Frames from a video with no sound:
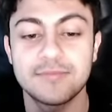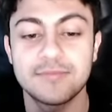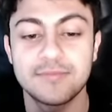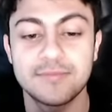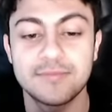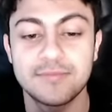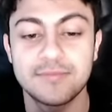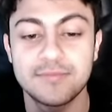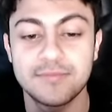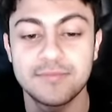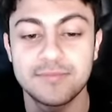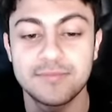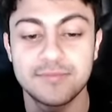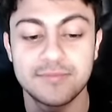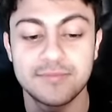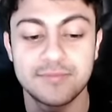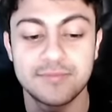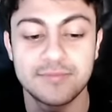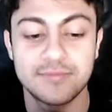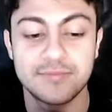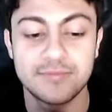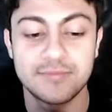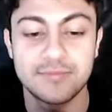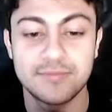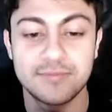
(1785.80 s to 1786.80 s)

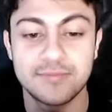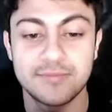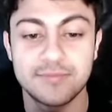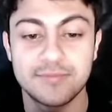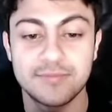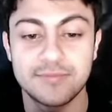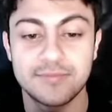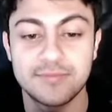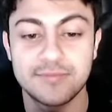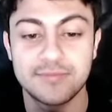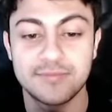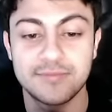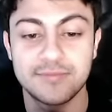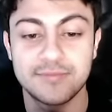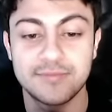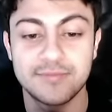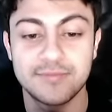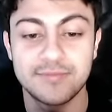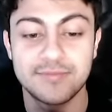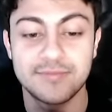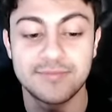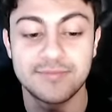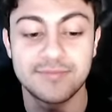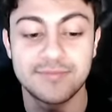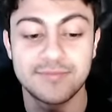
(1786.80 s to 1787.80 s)

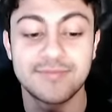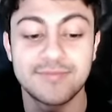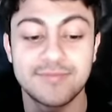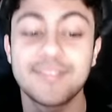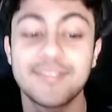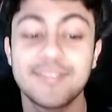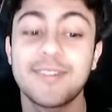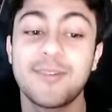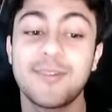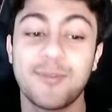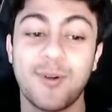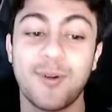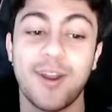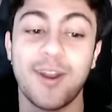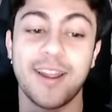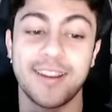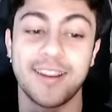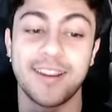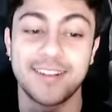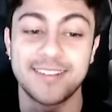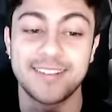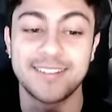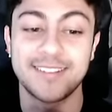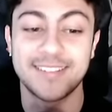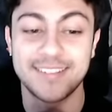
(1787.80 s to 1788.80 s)

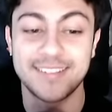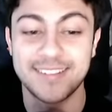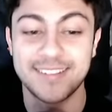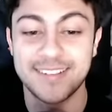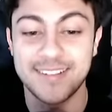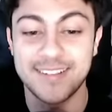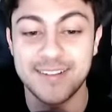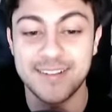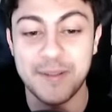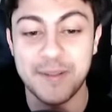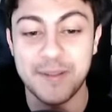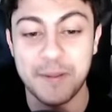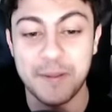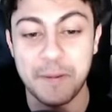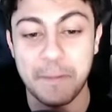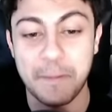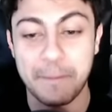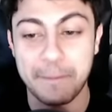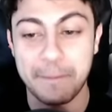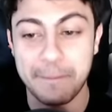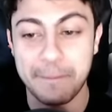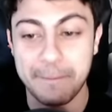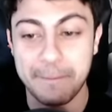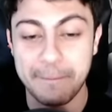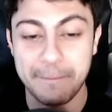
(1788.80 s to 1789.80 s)

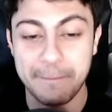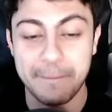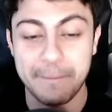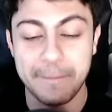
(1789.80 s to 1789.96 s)
This person isn't speaking.